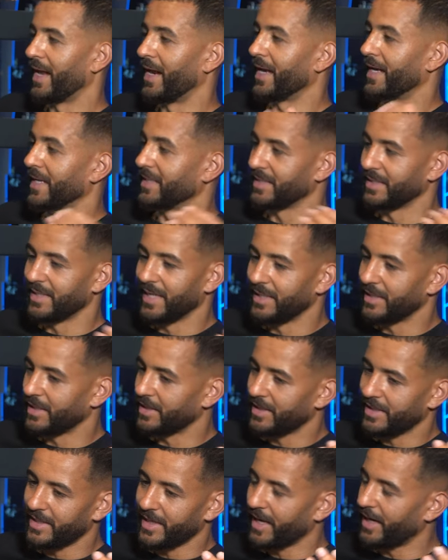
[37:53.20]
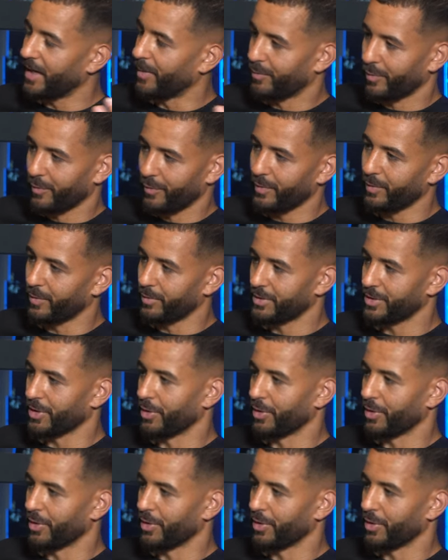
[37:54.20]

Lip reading: And I get to the end of the day and I'm fulfilled.